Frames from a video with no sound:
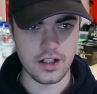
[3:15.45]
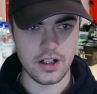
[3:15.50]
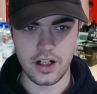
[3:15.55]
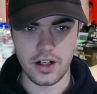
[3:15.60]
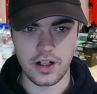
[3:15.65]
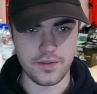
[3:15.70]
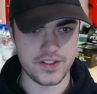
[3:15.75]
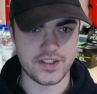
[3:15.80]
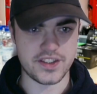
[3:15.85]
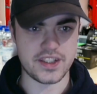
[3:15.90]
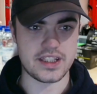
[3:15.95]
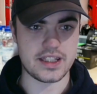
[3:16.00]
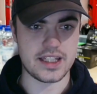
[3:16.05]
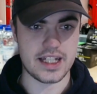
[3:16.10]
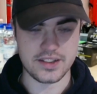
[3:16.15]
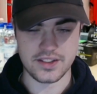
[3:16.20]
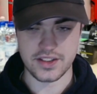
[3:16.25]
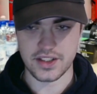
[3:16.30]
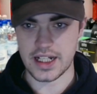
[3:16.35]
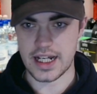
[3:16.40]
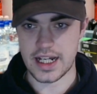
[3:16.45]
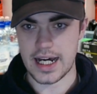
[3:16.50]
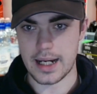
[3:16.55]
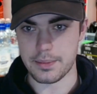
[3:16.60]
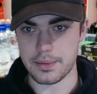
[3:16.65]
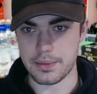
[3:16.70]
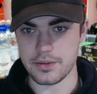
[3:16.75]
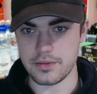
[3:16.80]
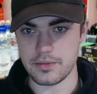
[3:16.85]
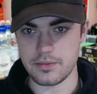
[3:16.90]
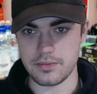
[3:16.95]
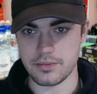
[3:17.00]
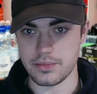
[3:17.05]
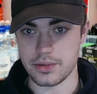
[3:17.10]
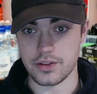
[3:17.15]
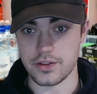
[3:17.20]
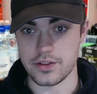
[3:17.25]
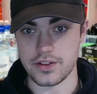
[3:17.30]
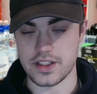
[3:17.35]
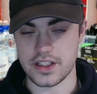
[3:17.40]
Obviously, that's going to happen
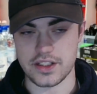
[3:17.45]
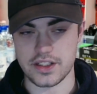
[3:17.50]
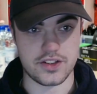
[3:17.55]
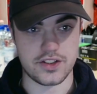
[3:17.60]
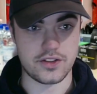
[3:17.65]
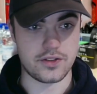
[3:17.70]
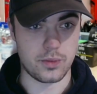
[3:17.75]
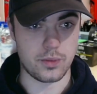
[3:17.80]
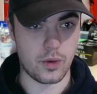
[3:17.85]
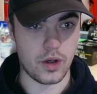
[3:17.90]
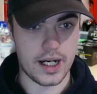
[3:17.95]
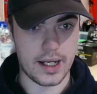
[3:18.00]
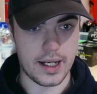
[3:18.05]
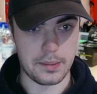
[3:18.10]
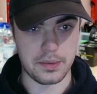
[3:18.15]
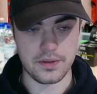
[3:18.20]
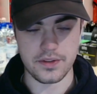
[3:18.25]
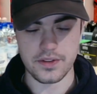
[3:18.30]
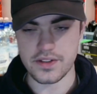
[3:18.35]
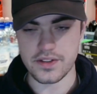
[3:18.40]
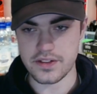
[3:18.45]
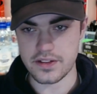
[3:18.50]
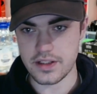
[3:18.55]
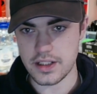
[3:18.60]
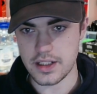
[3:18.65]
because that's just what happens.